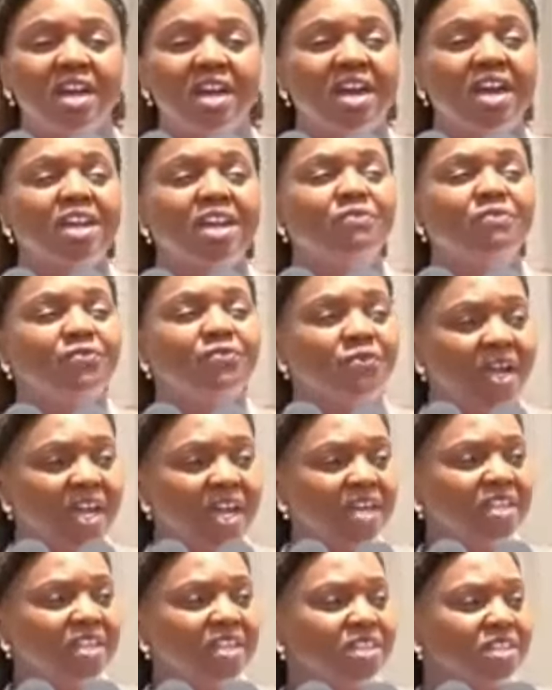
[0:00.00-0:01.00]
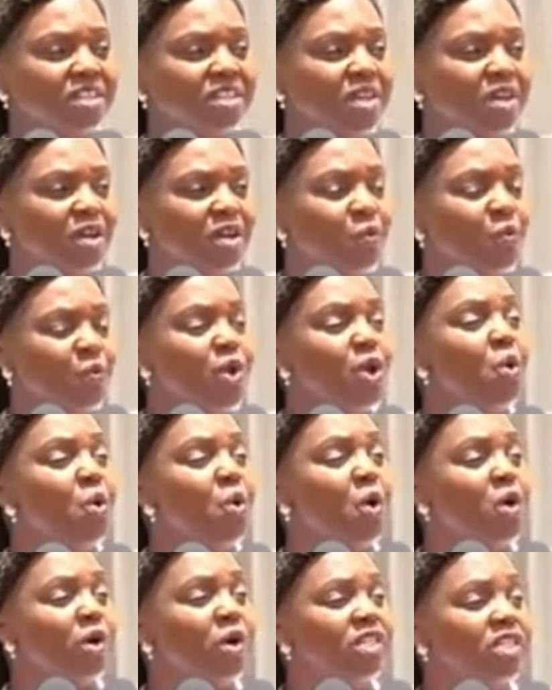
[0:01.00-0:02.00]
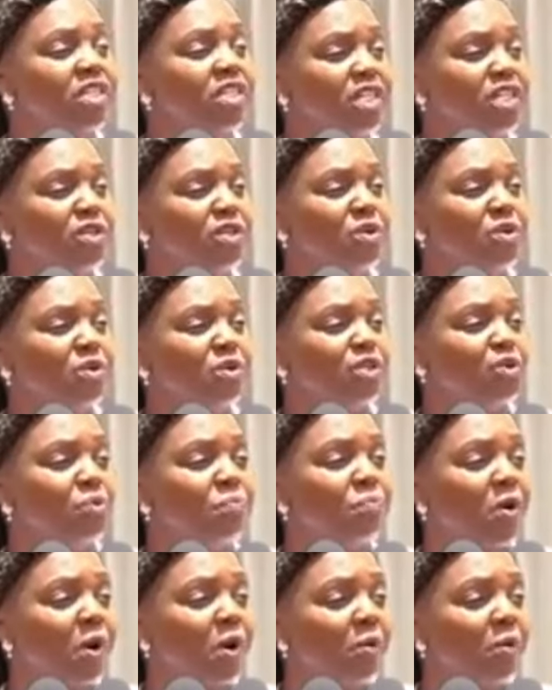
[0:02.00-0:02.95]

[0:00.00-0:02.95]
and faith will continue to